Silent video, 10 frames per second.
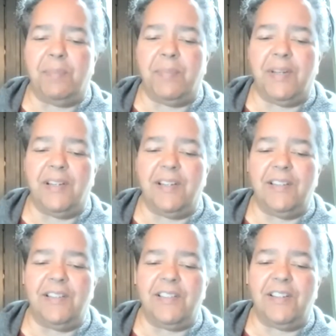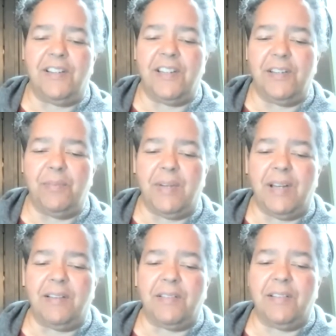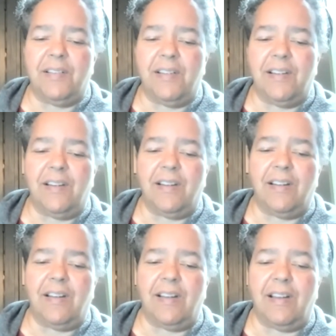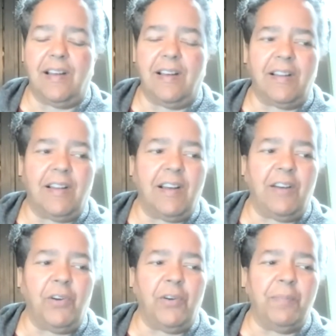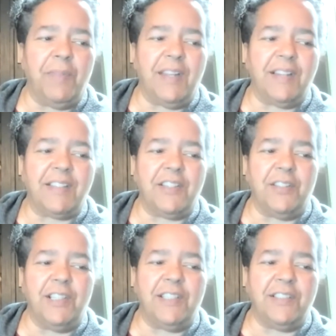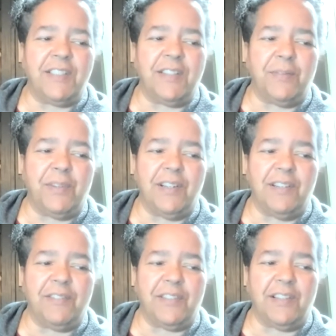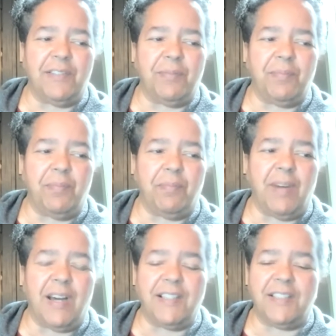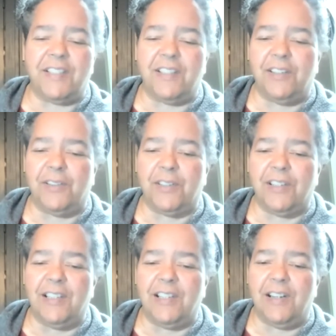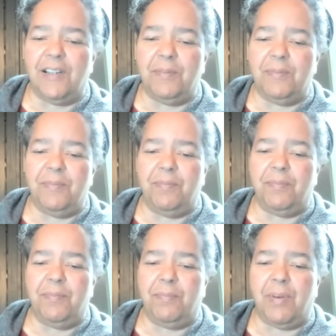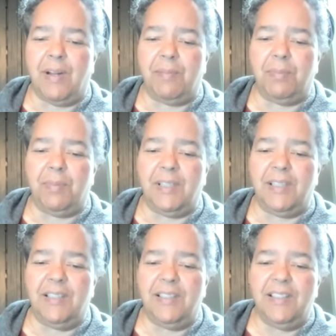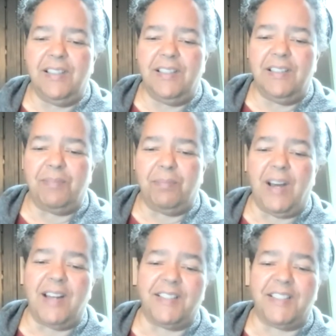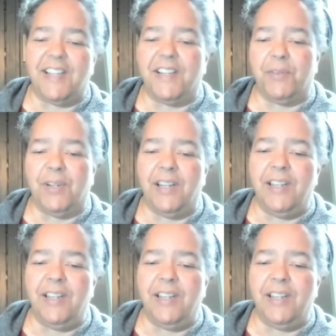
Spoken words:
but you're talking about a home that's going to someone of a modest to lower income, probably modest anyway.